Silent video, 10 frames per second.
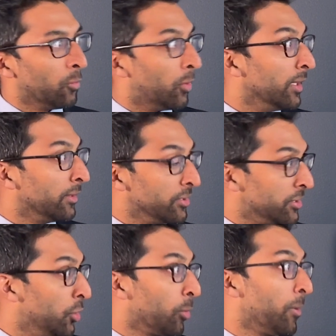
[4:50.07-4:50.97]
what
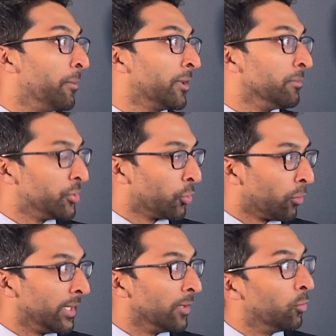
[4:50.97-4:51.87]
this new Republican
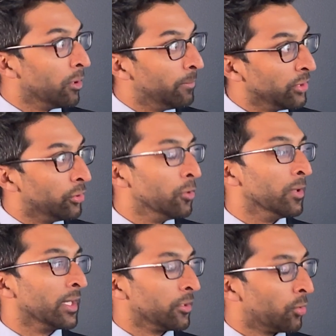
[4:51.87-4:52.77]
majority will be
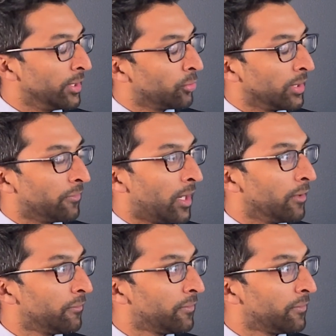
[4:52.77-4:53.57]
doing in 2025?